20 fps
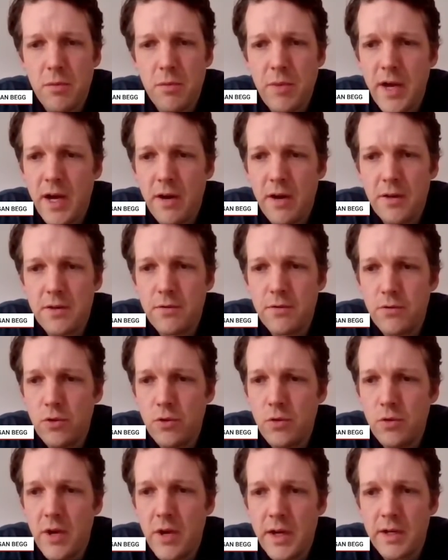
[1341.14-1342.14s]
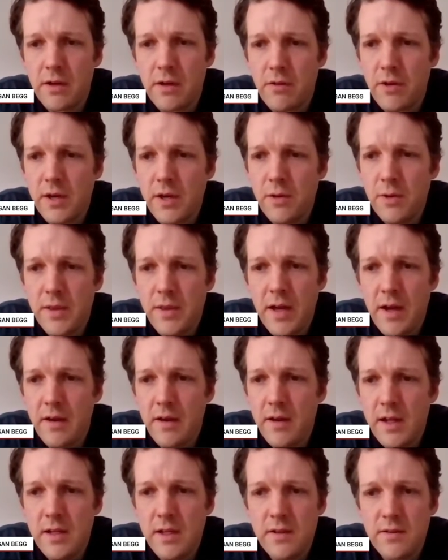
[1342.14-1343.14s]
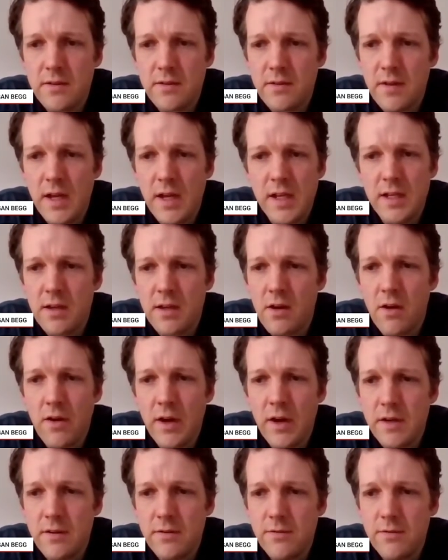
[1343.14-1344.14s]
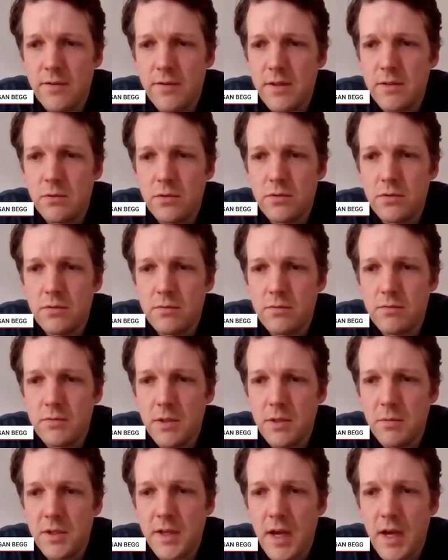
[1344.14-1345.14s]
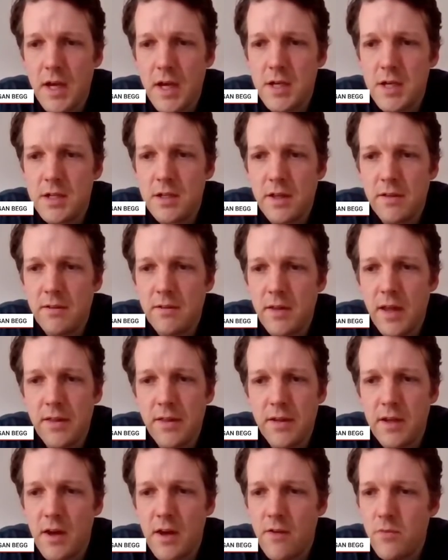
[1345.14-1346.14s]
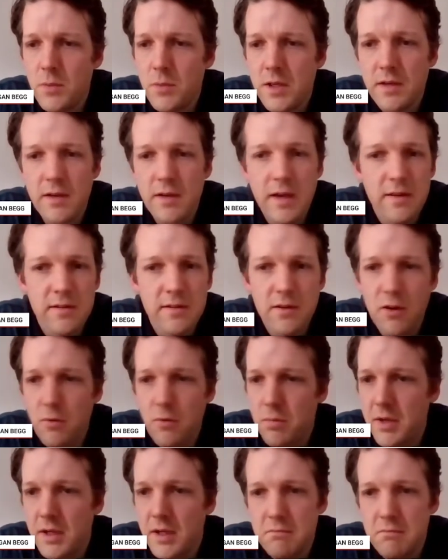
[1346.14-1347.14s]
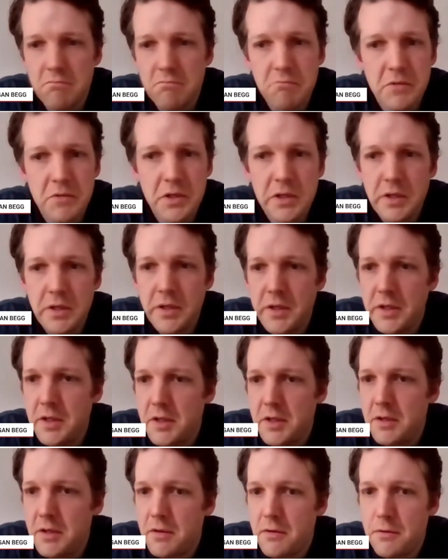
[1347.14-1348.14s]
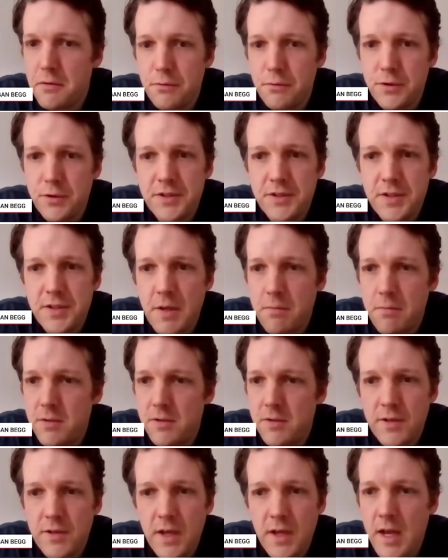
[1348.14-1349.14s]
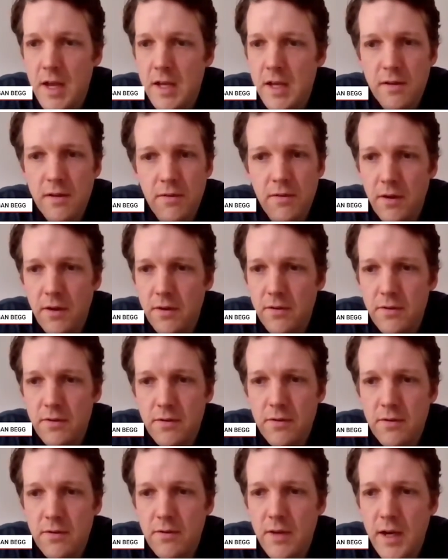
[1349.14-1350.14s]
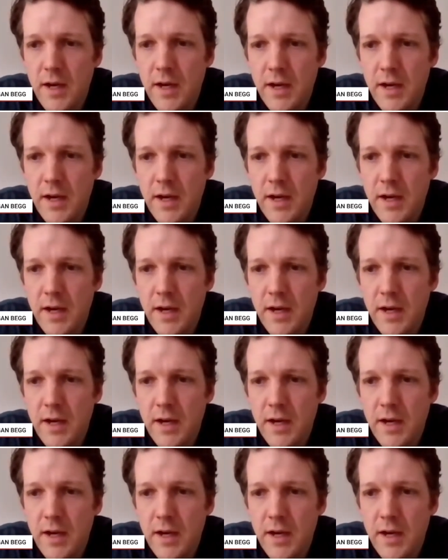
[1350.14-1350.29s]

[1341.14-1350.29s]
power to rule by decree without any kind of visible limitation, and the government has not been receptive to any of those